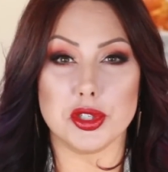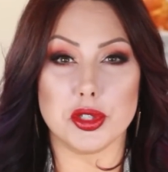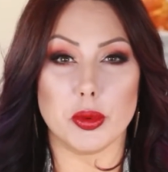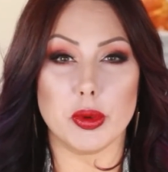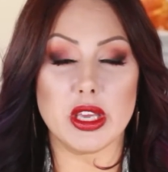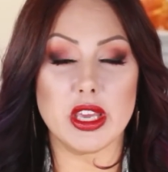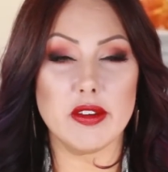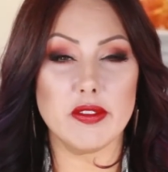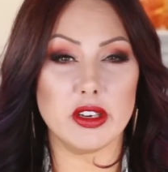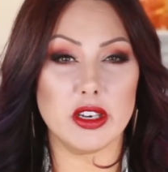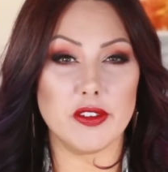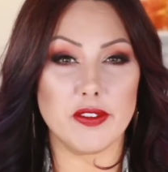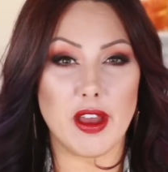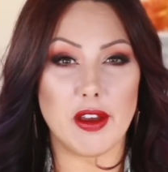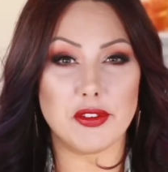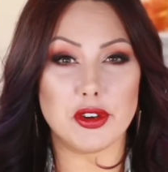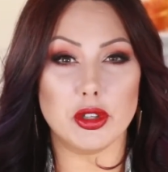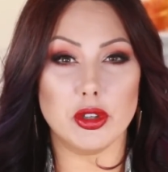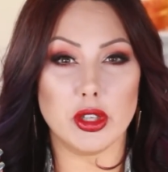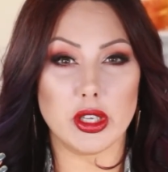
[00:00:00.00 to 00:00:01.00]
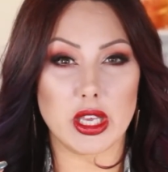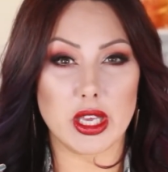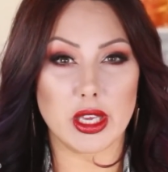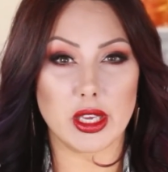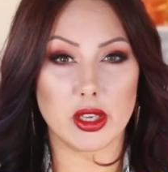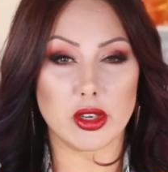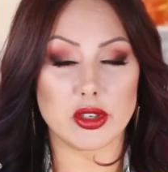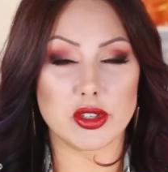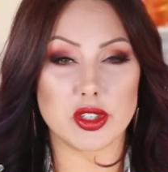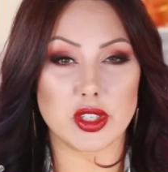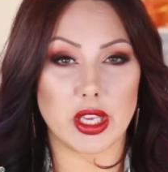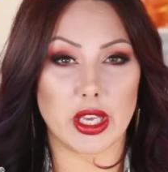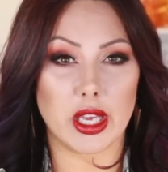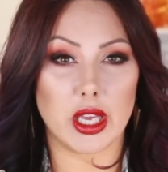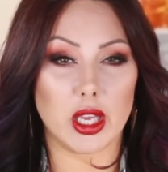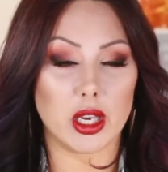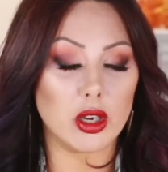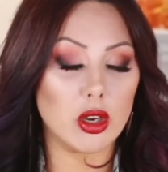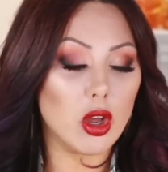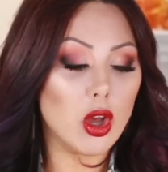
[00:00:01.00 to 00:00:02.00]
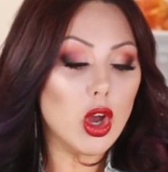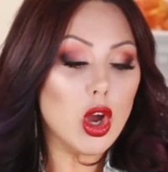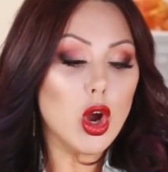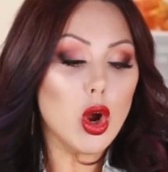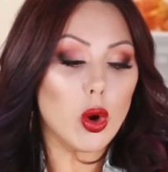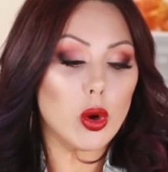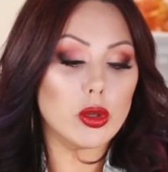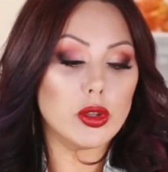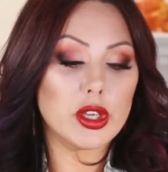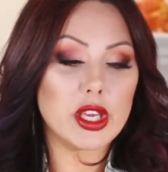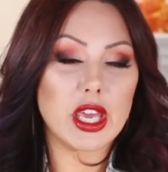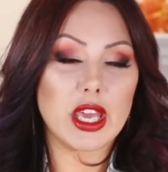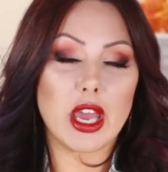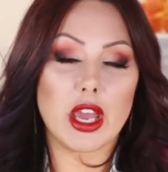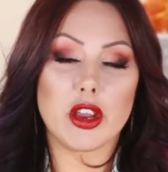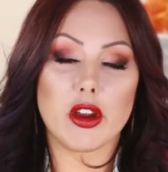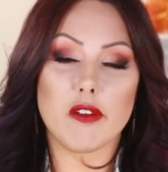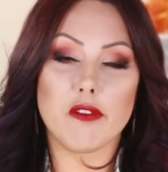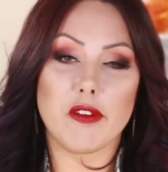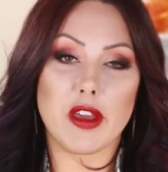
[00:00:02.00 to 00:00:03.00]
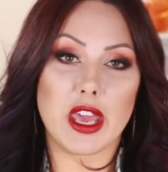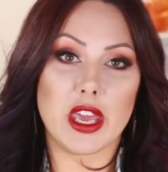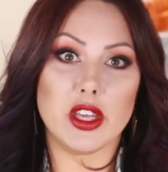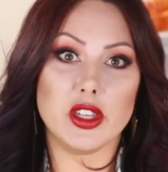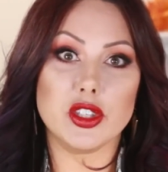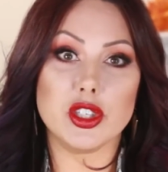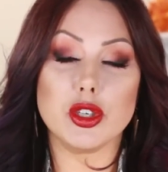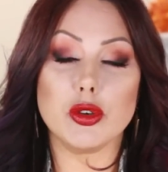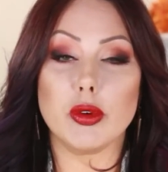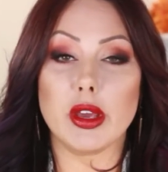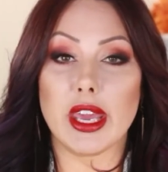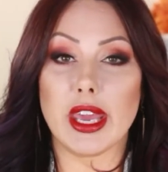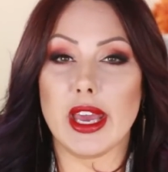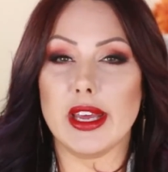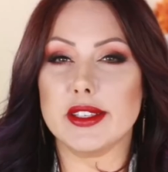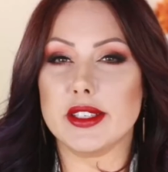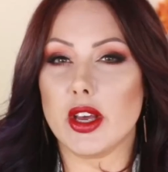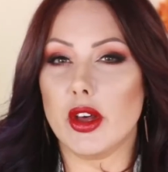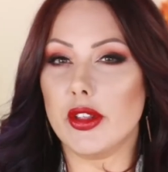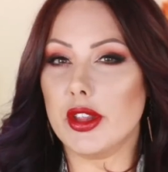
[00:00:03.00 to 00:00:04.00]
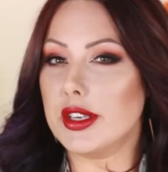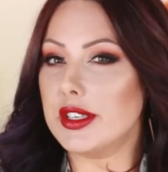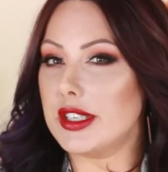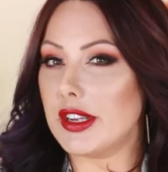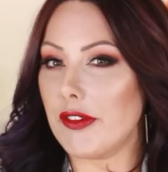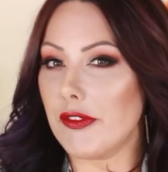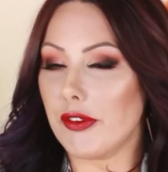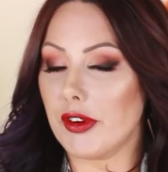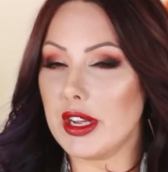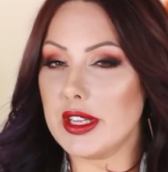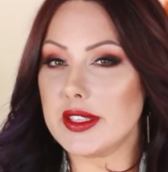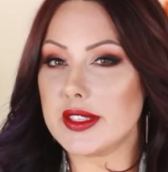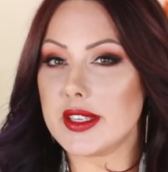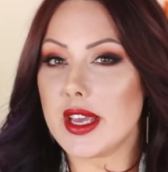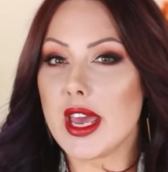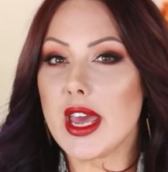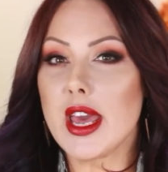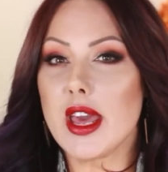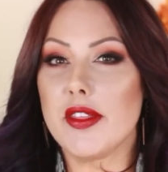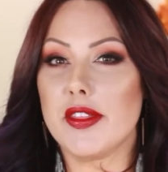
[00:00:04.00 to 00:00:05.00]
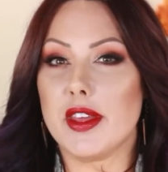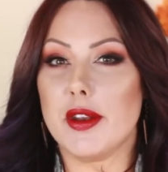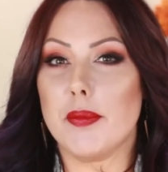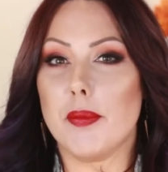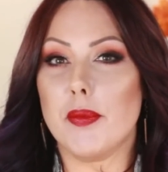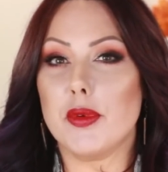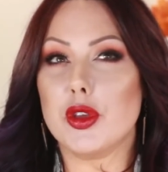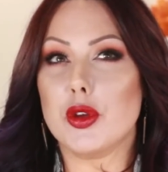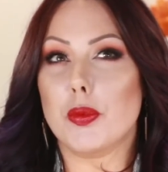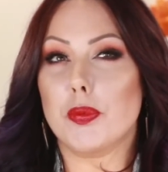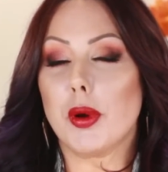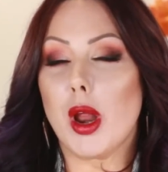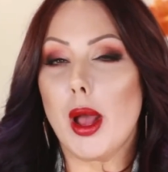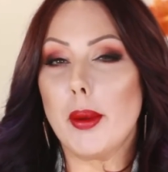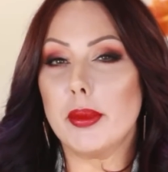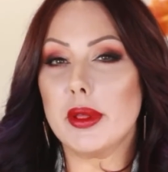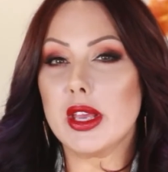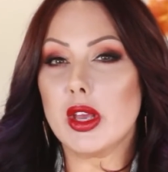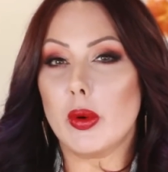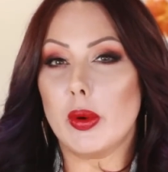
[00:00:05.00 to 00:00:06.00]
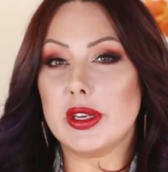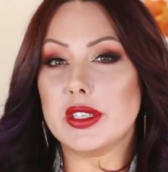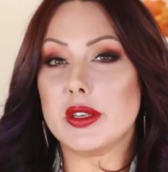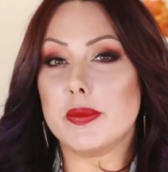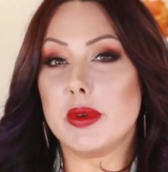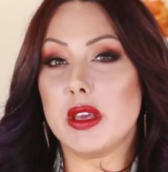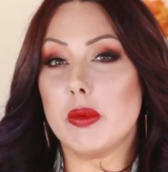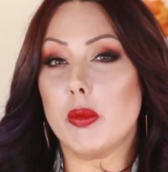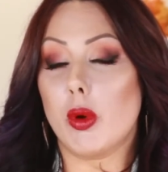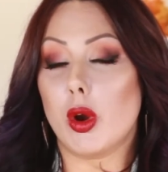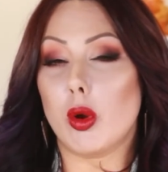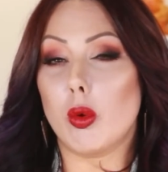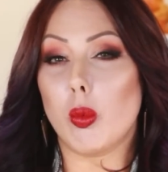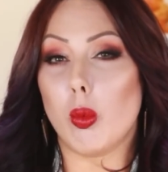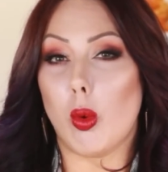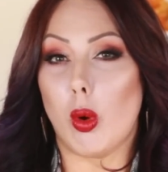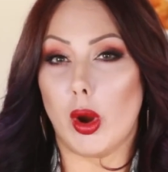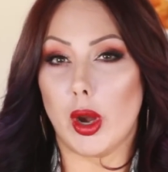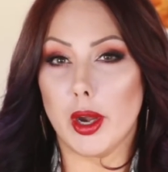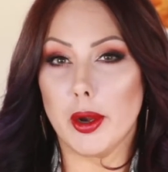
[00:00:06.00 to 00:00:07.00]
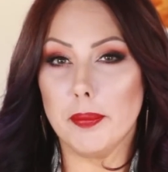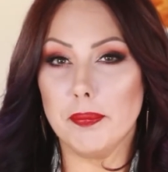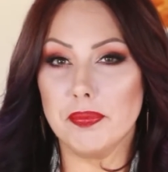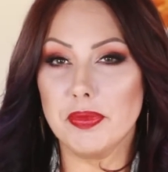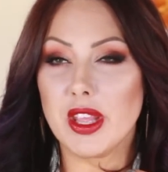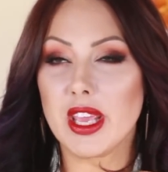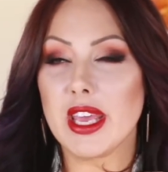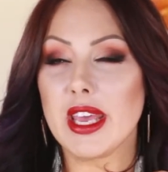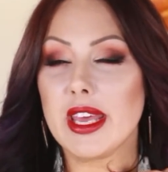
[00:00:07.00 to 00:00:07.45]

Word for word: So even if after looking at your skin or looking at your veins, you can't tell the difference, then you're probably going to be more warm.